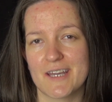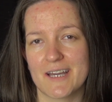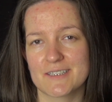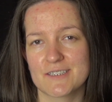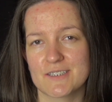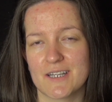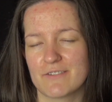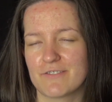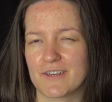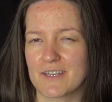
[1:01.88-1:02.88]
that I
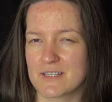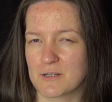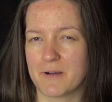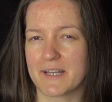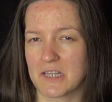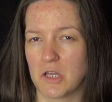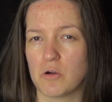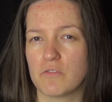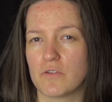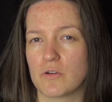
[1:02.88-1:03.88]
think is quite
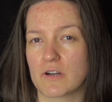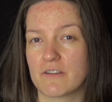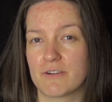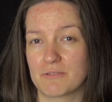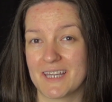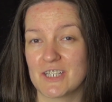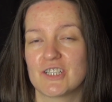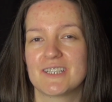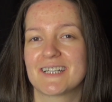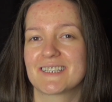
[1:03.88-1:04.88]
low for a
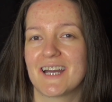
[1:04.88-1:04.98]
foundation that